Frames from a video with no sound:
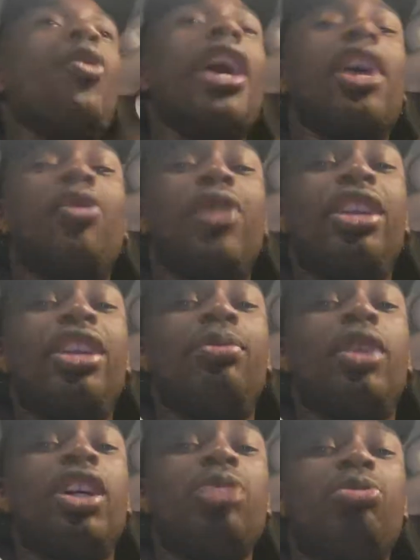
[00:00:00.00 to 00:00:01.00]
Randy
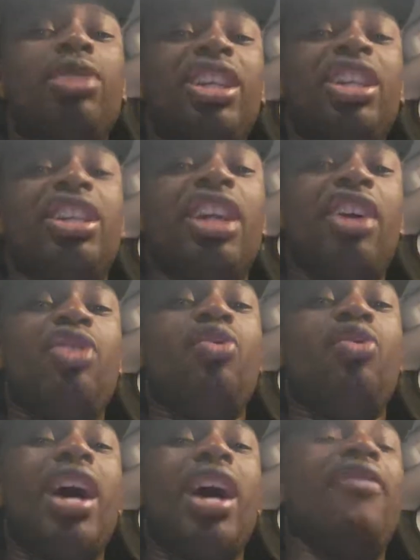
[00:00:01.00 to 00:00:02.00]
Moss. But then now you
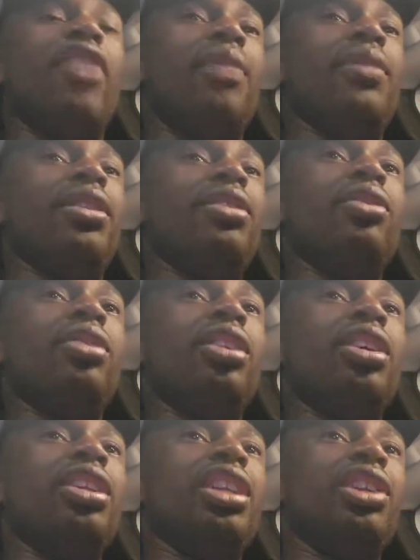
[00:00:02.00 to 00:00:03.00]
have
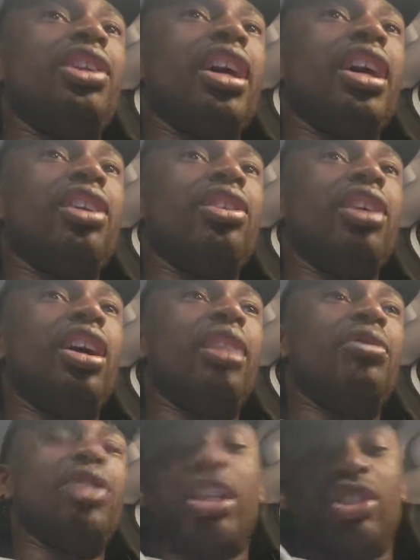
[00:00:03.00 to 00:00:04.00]
Amendola, then you had
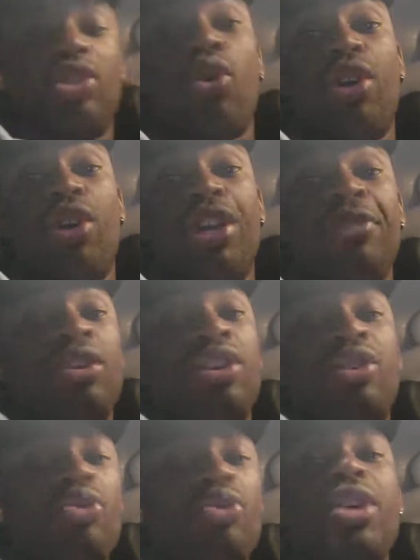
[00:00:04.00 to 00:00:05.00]
Josh Gordon,
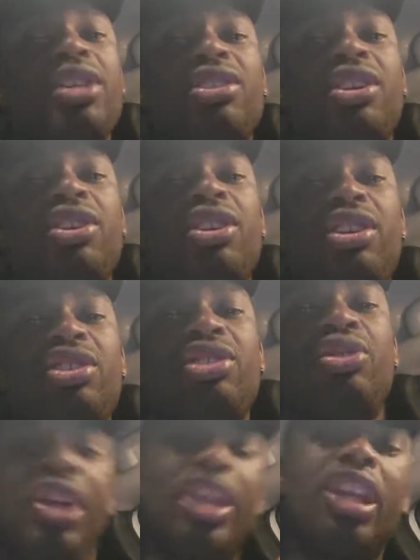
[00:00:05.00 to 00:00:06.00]
who is another
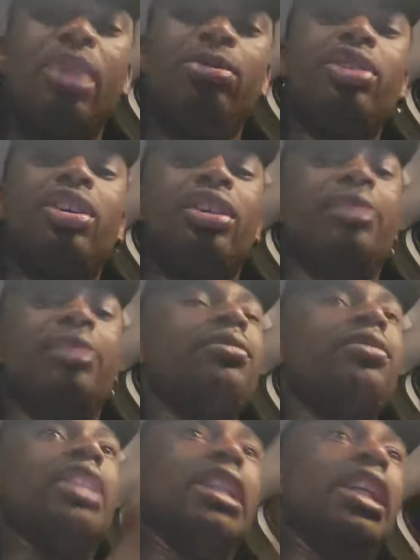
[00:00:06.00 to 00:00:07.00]
issue. He keeps on
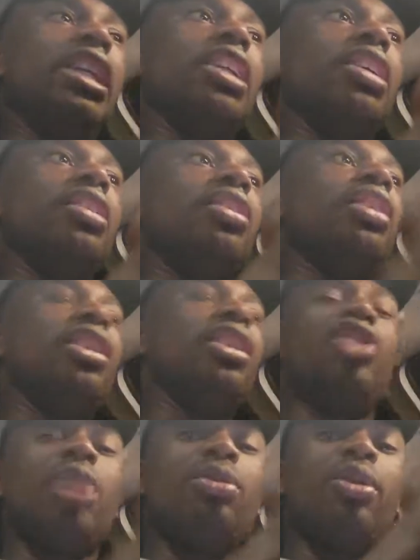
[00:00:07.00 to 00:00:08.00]
getting in
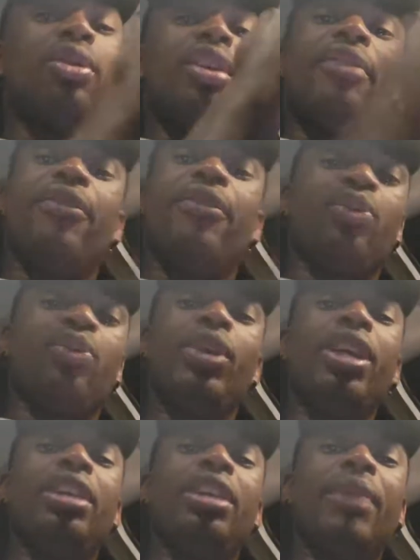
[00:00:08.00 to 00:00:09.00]
trouble for the
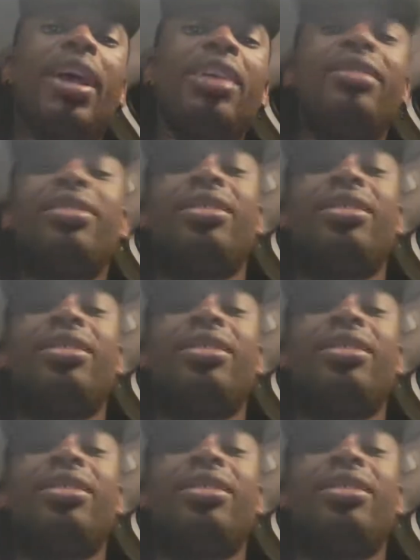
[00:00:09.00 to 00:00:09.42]
weed, man.